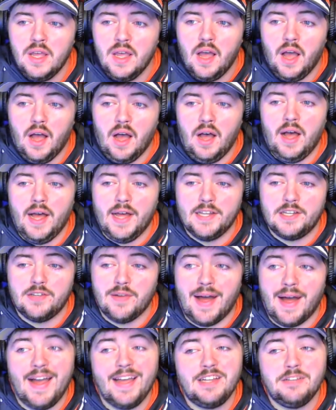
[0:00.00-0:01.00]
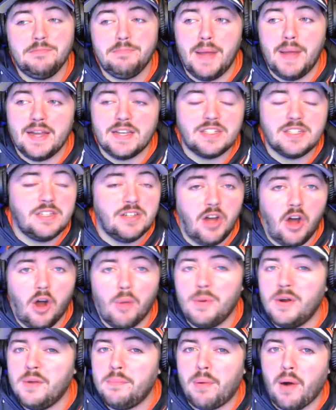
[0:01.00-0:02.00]
So I expect
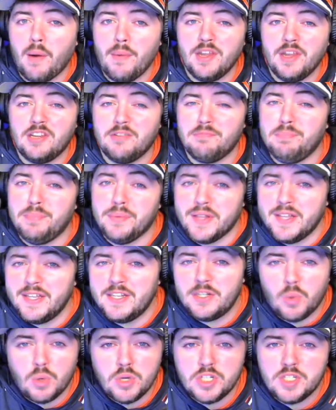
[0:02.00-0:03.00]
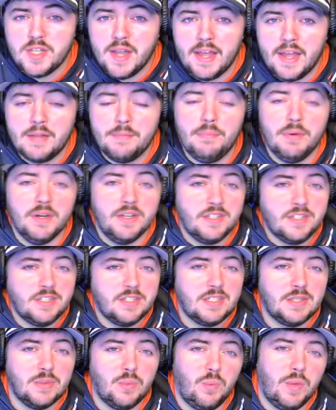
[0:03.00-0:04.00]
Auburn to probably split Georgia Tech, but
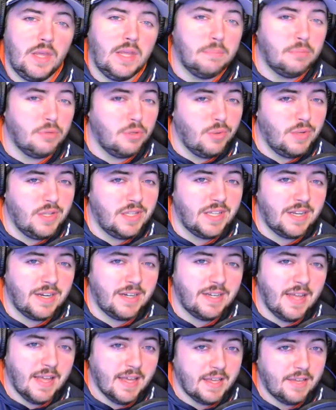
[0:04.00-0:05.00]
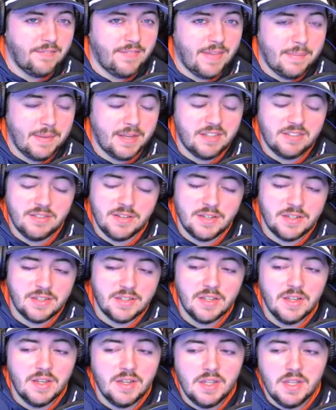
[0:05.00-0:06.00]
sweep Louisiana Tech, if that makes sense.
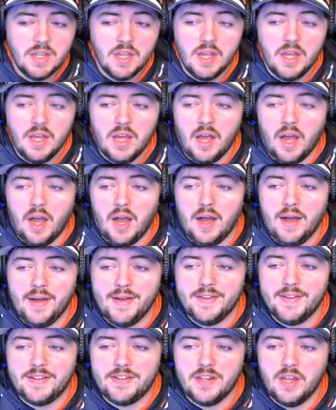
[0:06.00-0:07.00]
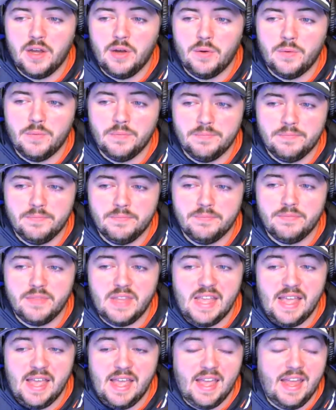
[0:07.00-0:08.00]
So
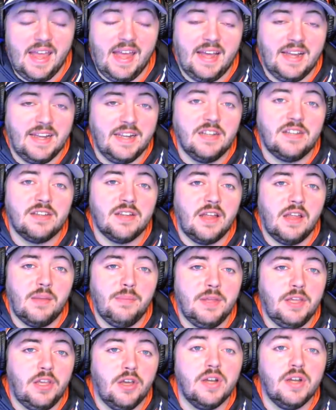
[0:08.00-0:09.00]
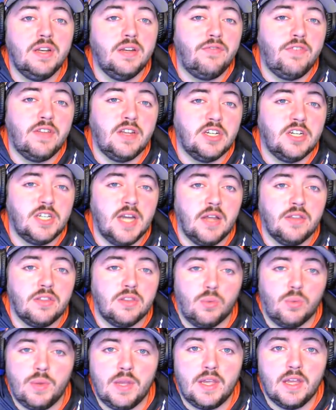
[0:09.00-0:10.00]
it'd be good to finish out
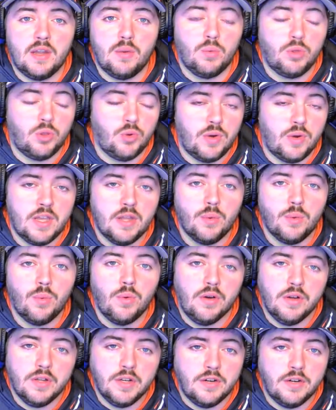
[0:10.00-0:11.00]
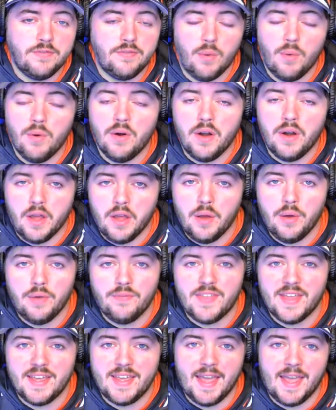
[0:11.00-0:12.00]
the weekend with 3-1 or 4-0
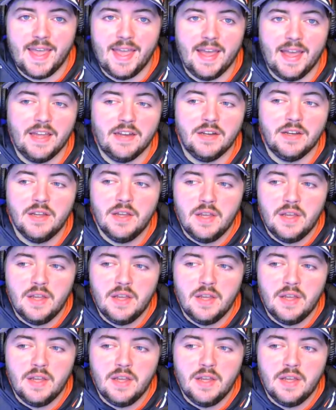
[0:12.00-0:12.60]
if they can.